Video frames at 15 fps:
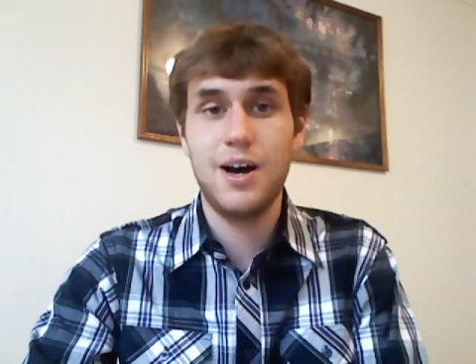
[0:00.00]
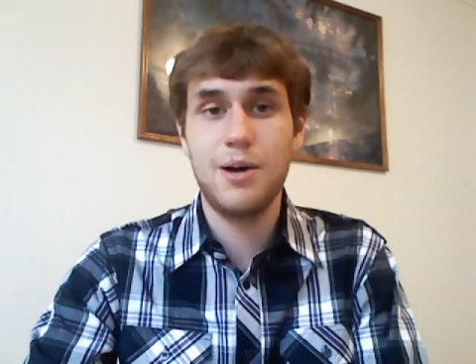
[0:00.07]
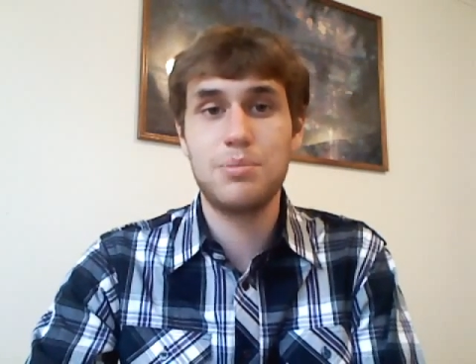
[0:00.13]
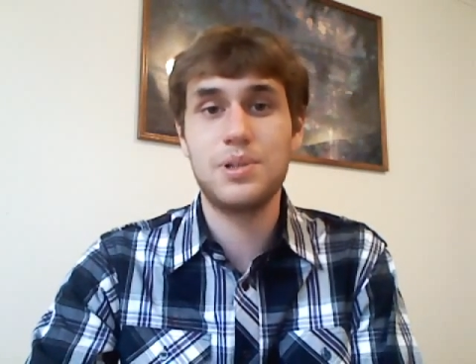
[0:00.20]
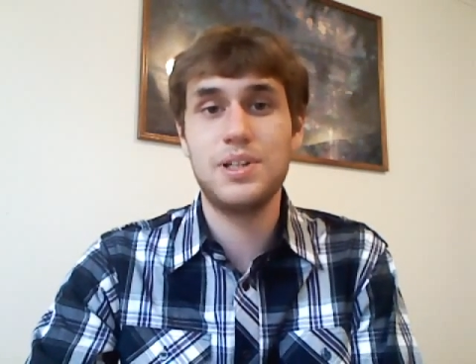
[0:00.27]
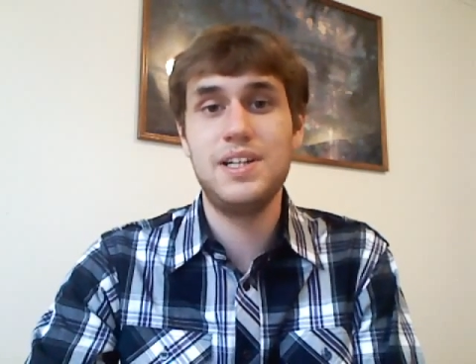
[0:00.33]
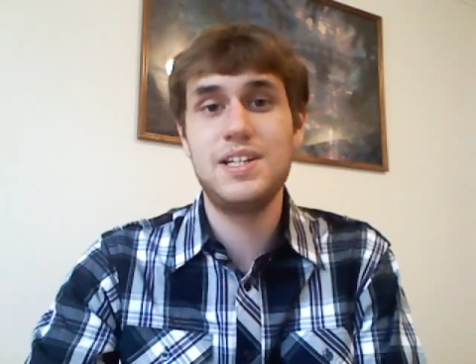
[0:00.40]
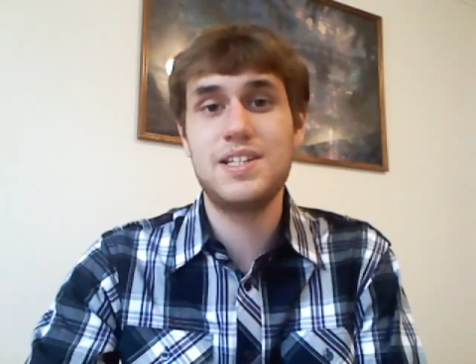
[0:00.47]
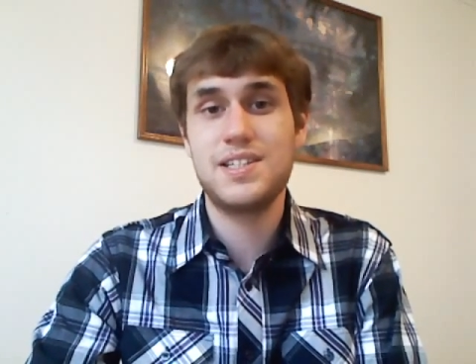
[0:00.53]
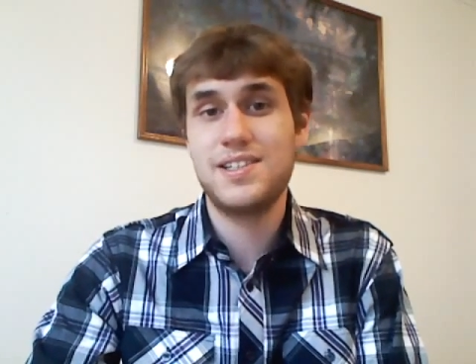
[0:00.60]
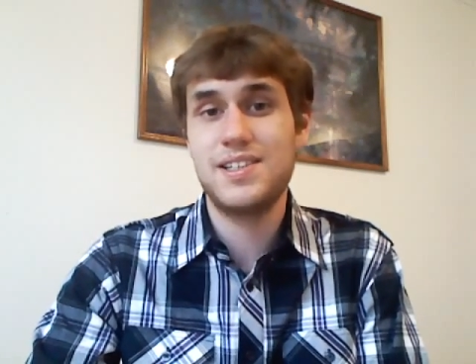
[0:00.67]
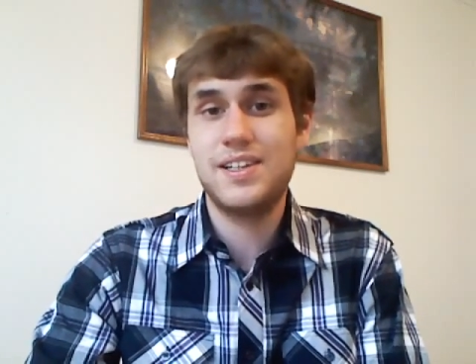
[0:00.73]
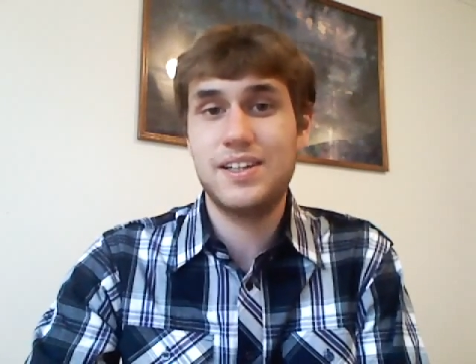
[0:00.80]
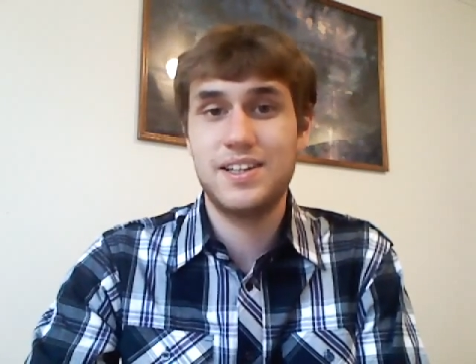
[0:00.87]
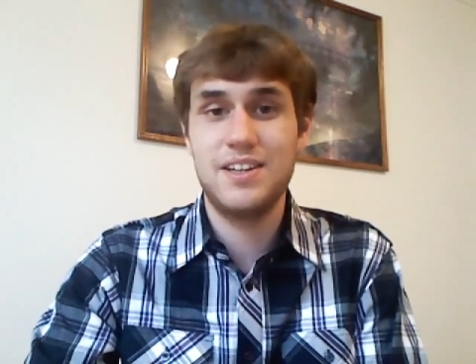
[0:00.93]
Please
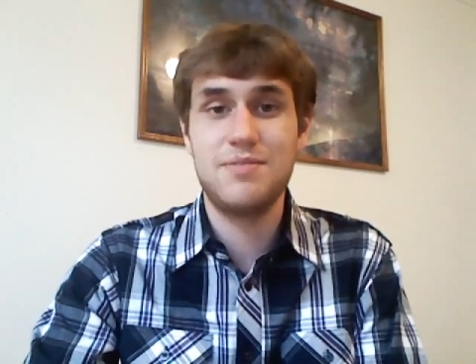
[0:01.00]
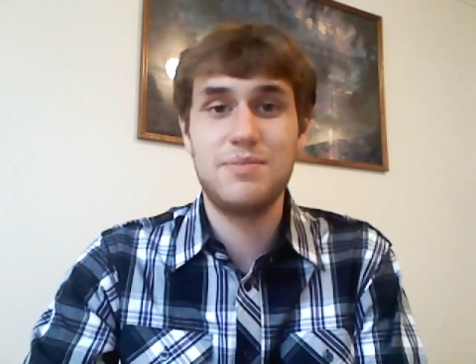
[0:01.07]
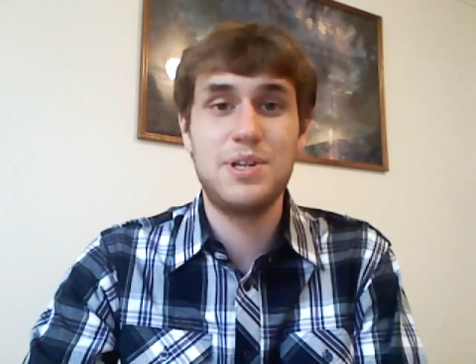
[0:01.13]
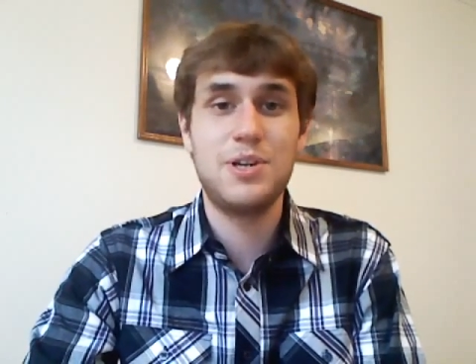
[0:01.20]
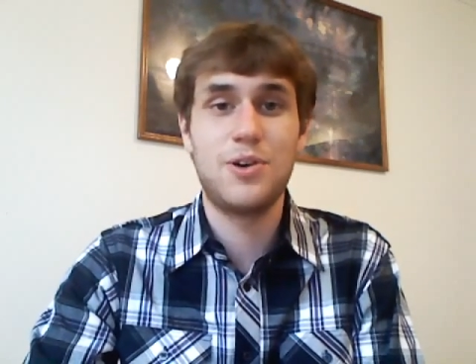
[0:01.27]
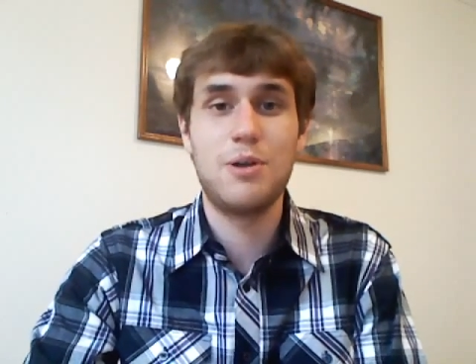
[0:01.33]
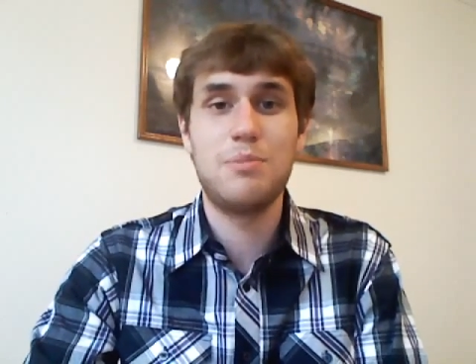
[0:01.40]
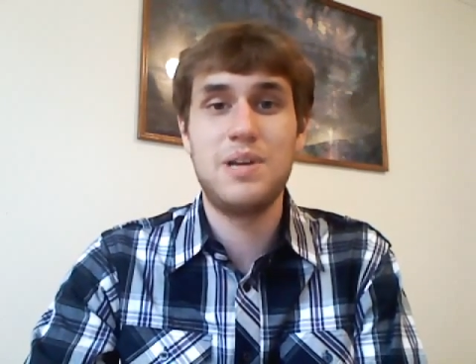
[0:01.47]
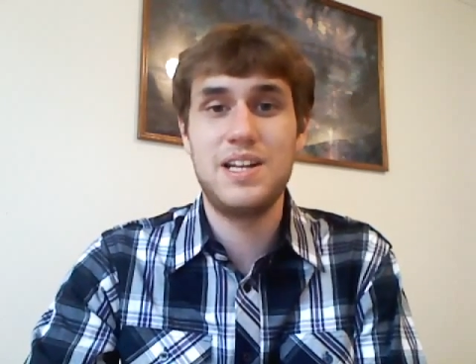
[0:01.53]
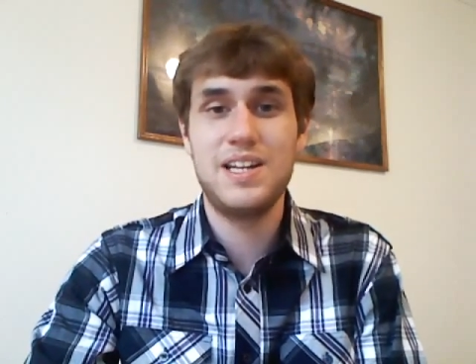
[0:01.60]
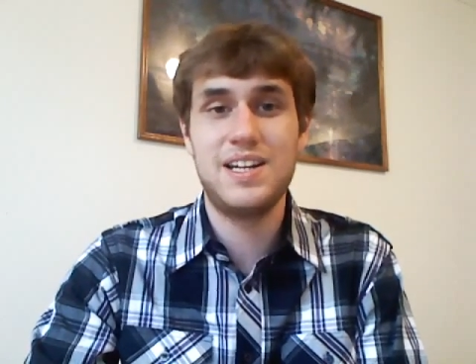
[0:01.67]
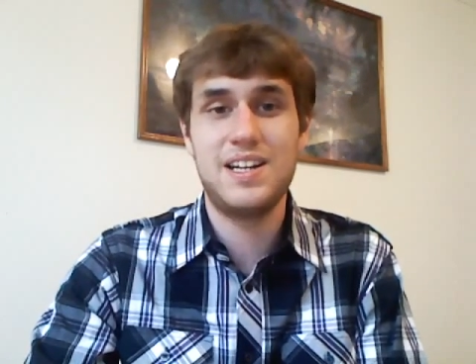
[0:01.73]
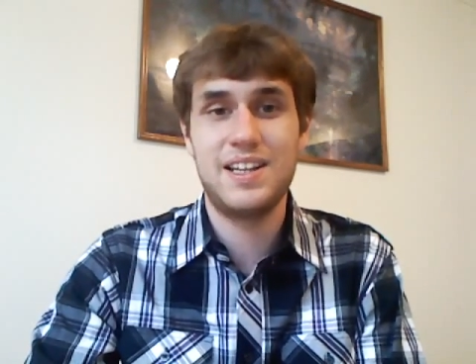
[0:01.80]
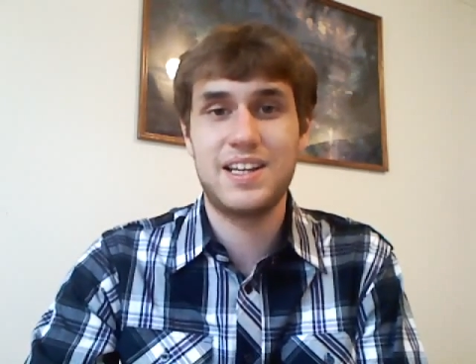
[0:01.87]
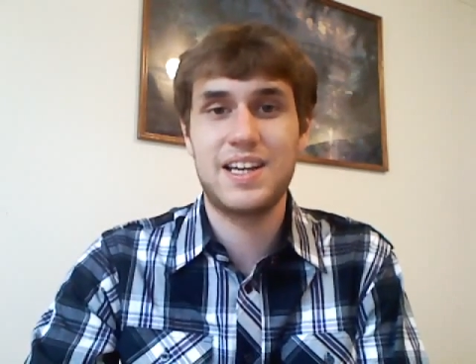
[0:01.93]
give me your
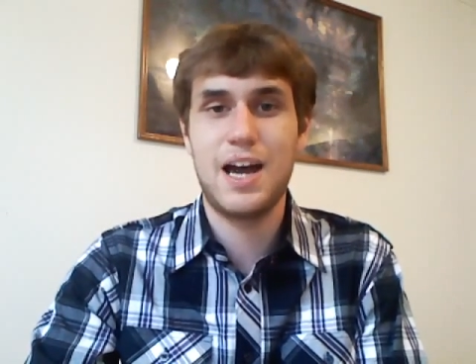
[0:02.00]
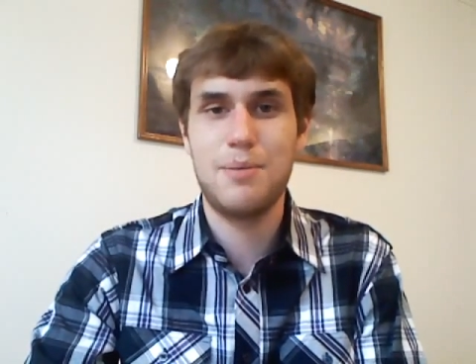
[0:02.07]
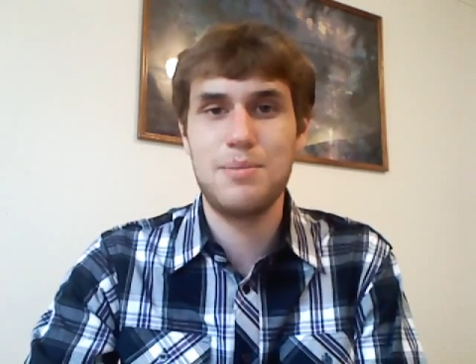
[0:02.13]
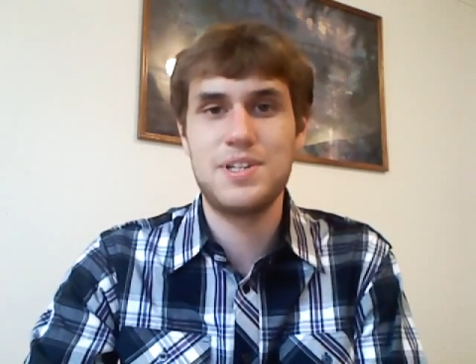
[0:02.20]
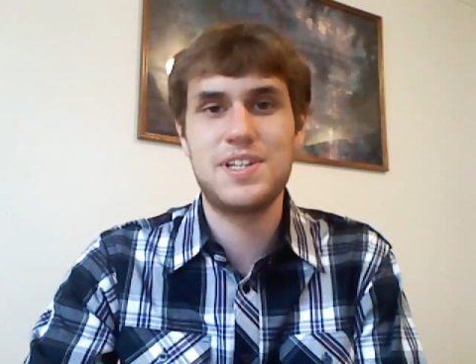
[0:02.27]
opinion in the comments